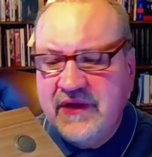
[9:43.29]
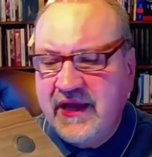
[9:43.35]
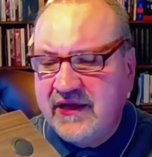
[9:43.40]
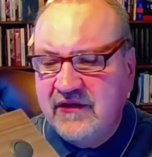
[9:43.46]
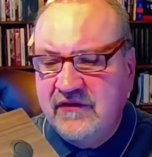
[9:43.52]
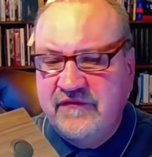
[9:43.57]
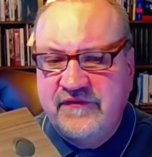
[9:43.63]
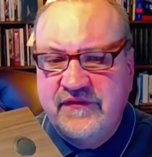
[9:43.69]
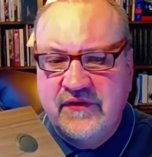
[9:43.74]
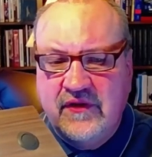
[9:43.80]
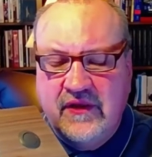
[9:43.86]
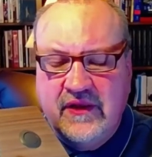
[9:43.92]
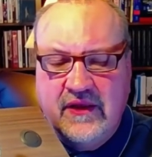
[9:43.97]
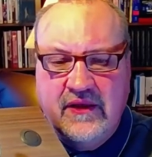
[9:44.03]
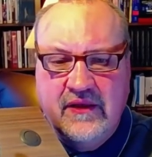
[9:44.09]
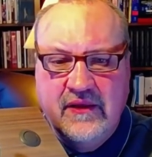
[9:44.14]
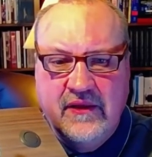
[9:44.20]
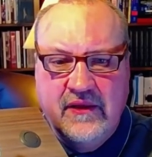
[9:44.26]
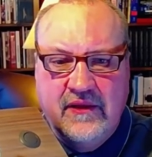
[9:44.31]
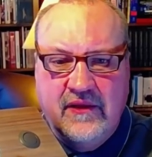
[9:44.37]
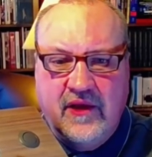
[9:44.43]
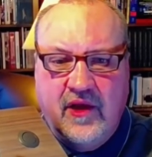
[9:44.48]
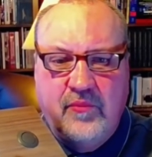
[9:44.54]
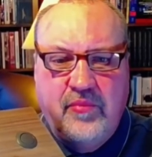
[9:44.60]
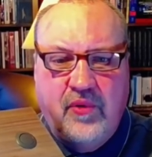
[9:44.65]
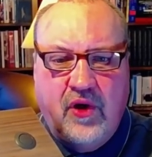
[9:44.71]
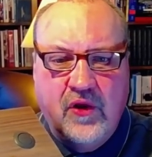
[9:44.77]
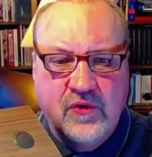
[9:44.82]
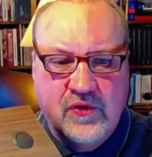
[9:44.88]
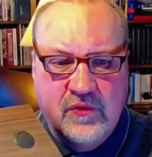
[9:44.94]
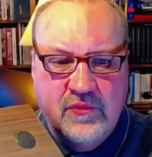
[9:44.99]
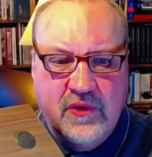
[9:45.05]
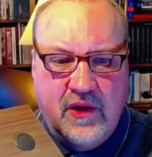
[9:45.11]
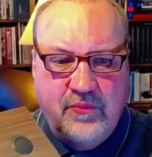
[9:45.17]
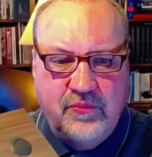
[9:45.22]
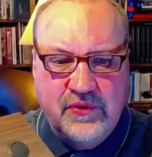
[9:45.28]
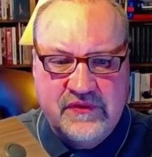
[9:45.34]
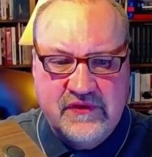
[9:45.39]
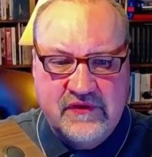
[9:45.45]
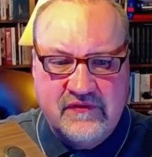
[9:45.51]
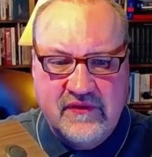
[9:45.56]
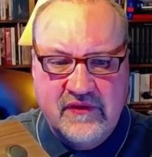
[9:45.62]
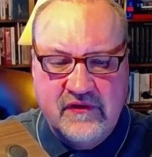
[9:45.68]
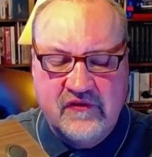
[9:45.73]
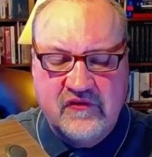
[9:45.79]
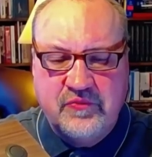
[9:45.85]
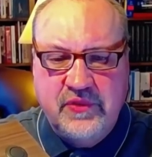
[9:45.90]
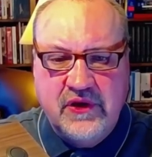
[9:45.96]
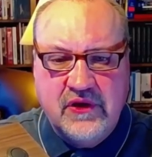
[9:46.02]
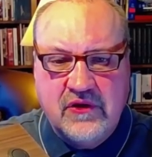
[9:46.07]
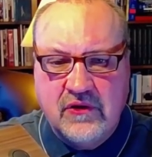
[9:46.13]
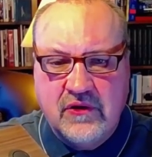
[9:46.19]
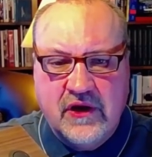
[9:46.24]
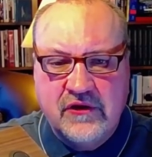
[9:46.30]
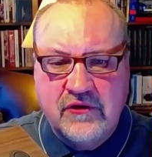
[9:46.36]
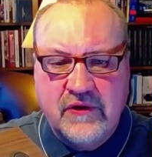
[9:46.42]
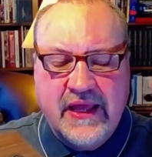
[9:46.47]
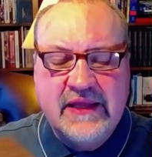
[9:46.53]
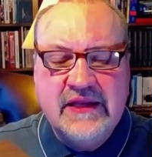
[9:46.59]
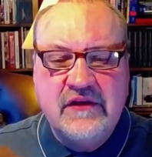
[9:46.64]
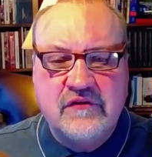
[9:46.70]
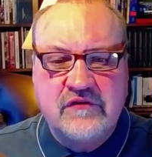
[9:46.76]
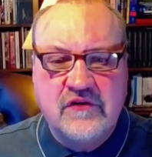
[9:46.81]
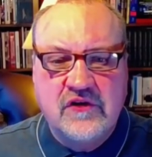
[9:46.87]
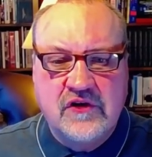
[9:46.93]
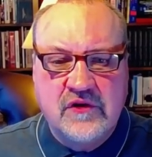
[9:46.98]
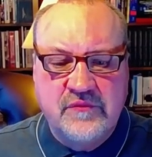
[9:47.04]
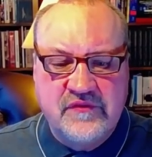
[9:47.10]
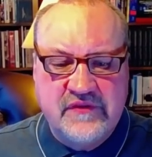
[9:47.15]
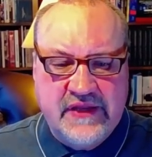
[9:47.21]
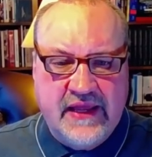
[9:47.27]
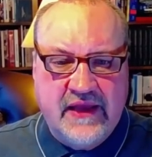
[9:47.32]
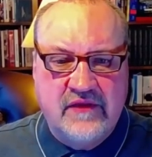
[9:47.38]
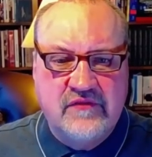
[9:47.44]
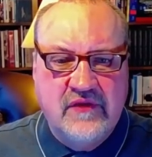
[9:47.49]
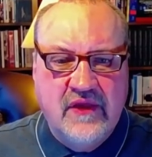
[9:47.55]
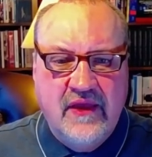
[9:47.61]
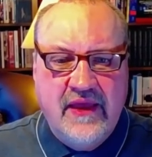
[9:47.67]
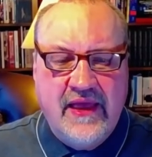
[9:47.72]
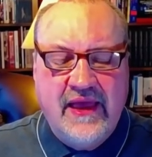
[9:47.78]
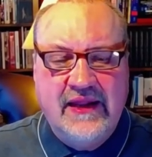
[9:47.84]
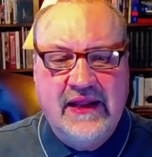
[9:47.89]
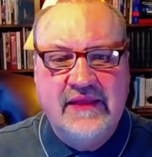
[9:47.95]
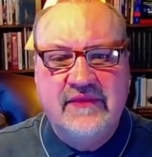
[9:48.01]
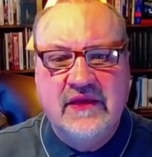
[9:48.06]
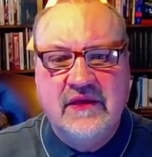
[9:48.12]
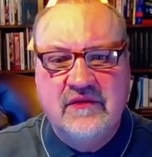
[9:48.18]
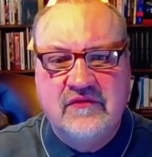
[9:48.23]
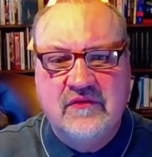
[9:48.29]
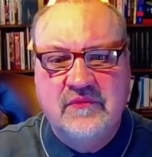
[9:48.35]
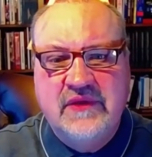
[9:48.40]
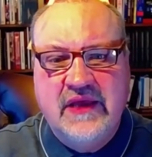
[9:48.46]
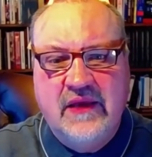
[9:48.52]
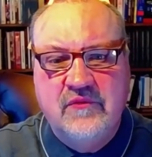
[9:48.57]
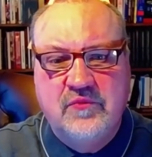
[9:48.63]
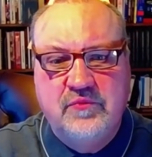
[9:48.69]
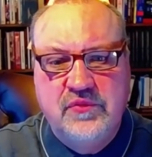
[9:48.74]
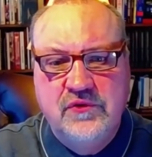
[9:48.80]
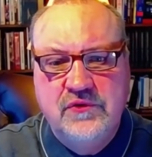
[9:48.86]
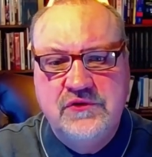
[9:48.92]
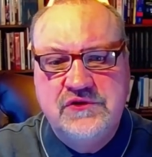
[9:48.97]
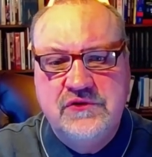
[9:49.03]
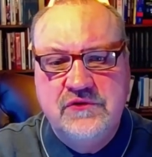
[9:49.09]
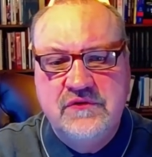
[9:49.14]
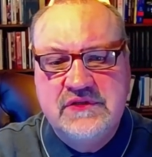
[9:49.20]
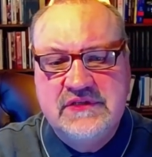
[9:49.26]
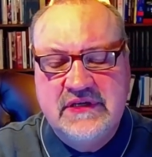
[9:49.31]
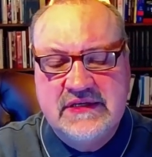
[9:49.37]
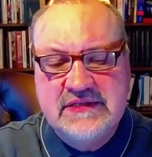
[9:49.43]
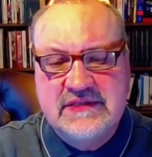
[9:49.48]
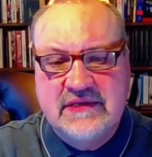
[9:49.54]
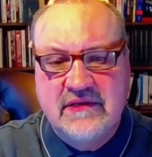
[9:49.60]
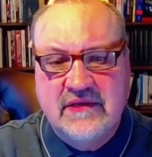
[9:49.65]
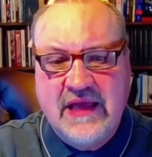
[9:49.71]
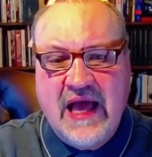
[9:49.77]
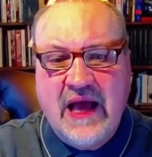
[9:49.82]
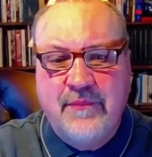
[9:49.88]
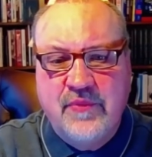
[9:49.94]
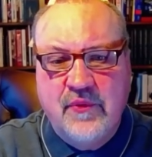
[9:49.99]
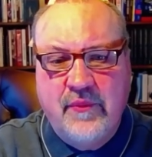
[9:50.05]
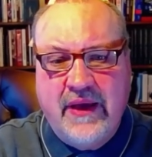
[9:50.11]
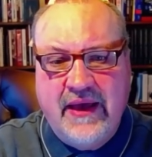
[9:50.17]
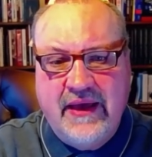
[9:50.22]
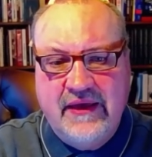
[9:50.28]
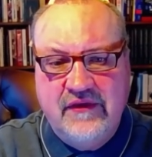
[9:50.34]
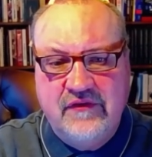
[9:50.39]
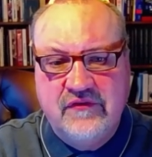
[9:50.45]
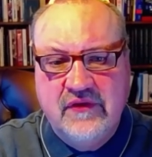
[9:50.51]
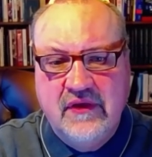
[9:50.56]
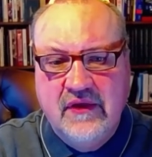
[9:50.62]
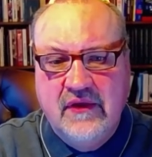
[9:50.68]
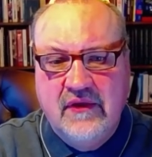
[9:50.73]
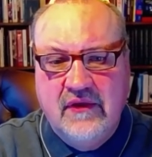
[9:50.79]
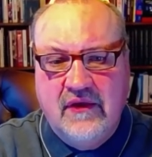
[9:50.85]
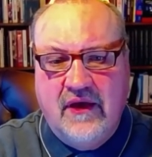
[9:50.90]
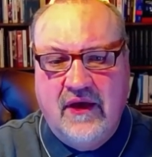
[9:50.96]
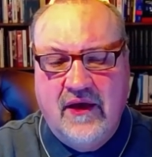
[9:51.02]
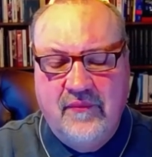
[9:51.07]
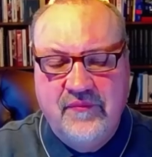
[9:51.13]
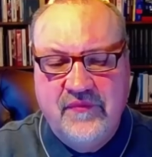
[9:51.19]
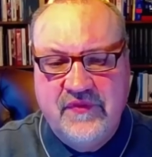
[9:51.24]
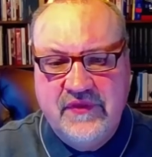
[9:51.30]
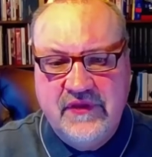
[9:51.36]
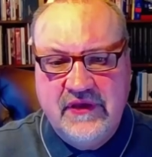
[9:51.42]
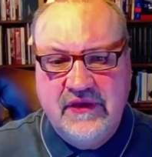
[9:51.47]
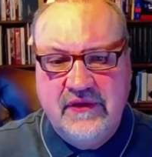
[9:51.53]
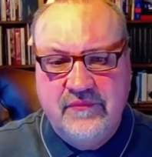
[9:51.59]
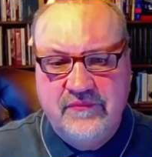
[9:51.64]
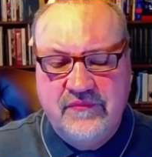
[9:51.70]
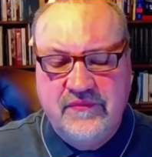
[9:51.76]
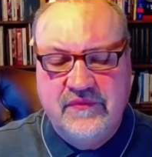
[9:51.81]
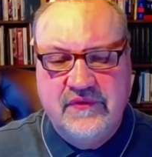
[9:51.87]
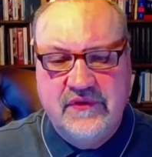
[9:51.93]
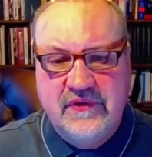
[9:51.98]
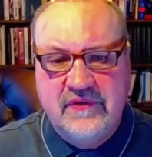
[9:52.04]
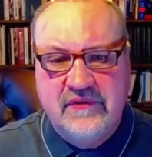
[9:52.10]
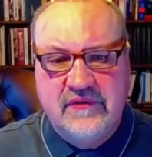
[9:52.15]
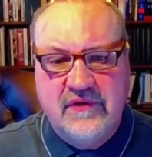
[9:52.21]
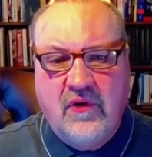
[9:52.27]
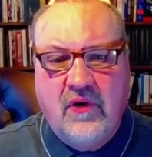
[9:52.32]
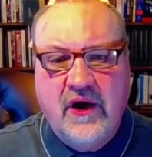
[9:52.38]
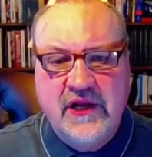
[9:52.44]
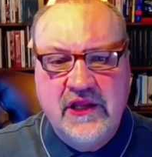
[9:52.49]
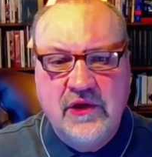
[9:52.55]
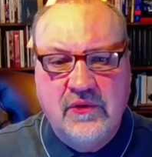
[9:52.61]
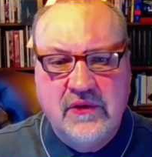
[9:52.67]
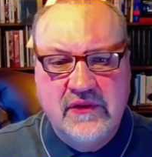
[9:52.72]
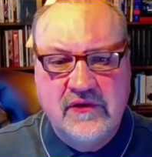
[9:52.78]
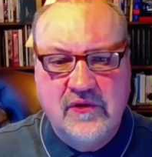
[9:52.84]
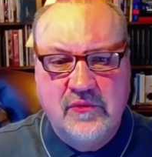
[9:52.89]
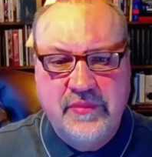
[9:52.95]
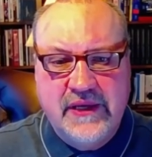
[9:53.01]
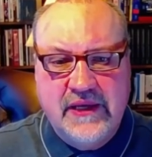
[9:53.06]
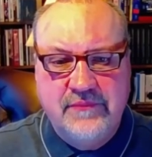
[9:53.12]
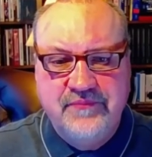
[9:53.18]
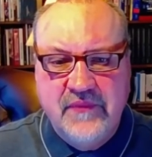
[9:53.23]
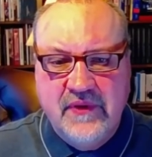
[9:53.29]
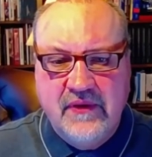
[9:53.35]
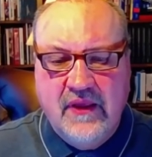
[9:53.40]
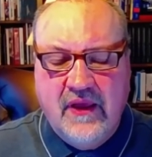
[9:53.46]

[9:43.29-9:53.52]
You're not going to fill a, a ballroom up with this little speaker under any circumstance, and I think sometimes Bluetooth does compromise um, the, the the audio a little bit.